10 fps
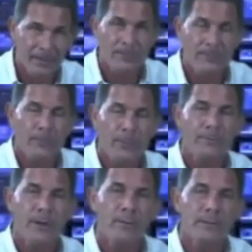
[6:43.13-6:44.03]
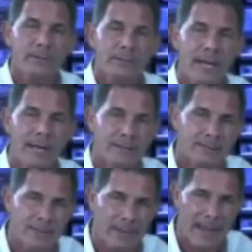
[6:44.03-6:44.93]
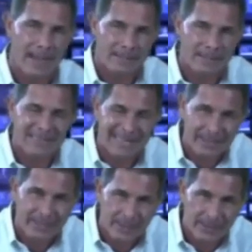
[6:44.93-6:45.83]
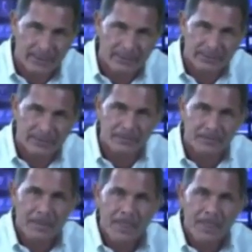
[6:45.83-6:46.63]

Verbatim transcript: We've, we've known this science for the last 10 years.